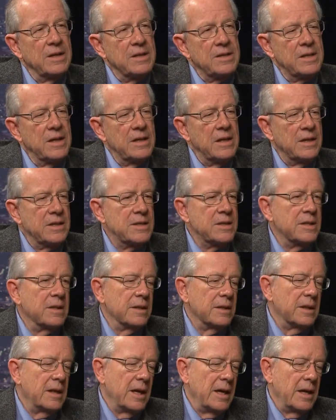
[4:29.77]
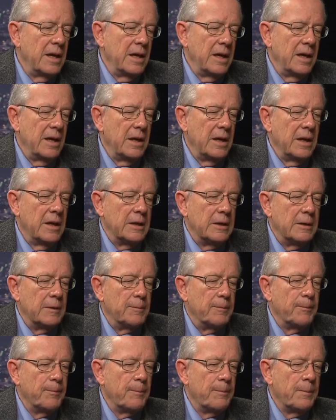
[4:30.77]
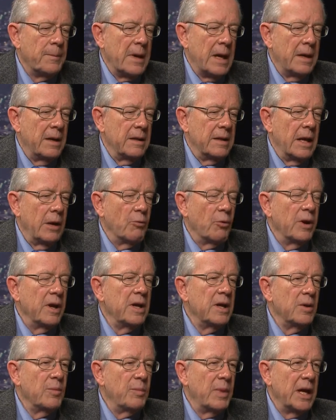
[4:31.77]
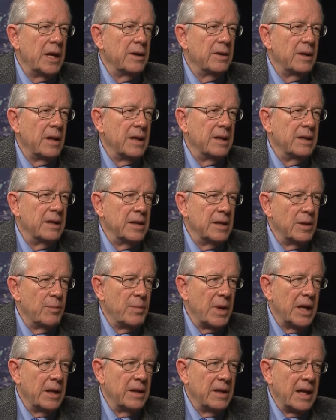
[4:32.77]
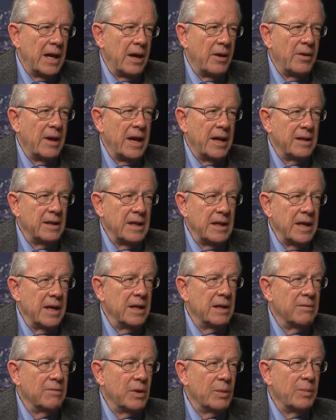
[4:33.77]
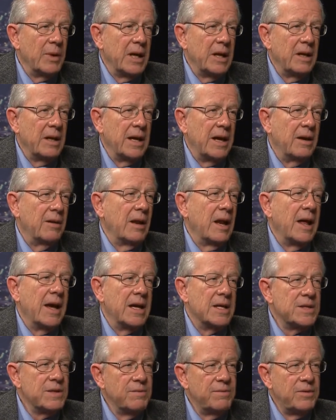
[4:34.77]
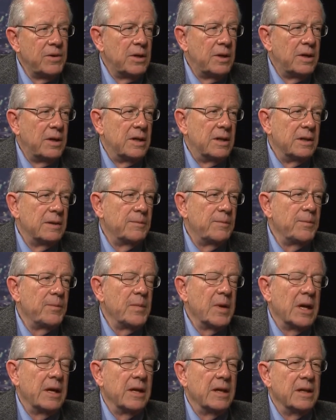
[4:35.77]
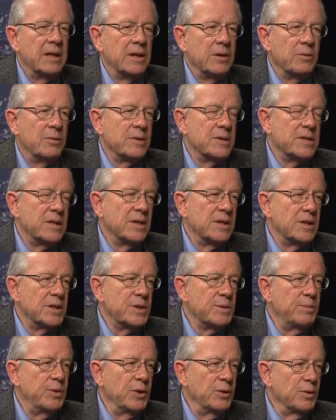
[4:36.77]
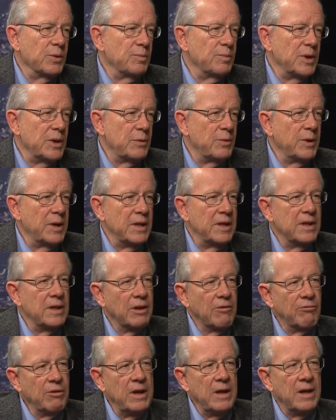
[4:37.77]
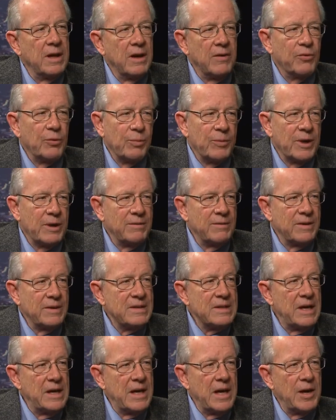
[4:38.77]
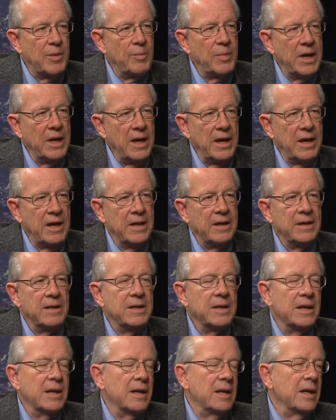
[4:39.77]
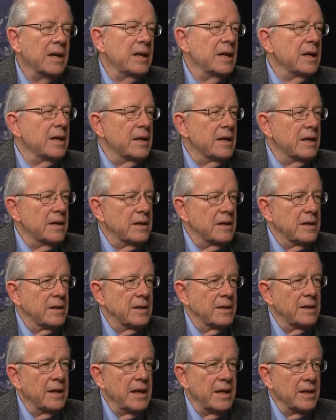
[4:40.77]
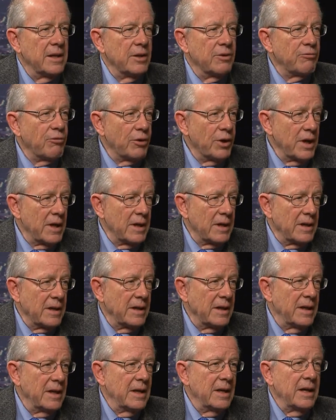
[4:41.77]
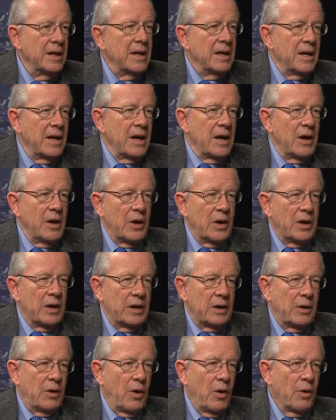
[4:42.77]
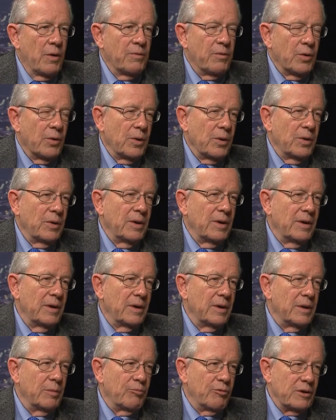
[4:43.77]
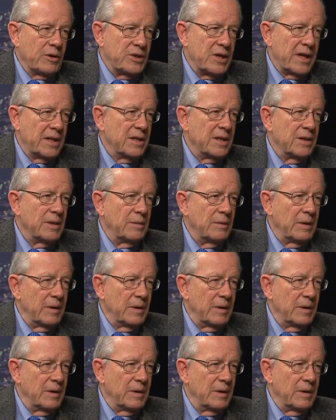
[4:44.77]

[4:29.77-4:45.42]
this, that they were in the bailout at the end of the bailout last fall, and there was a dispute between the Greek government of the time and the Troika over the projected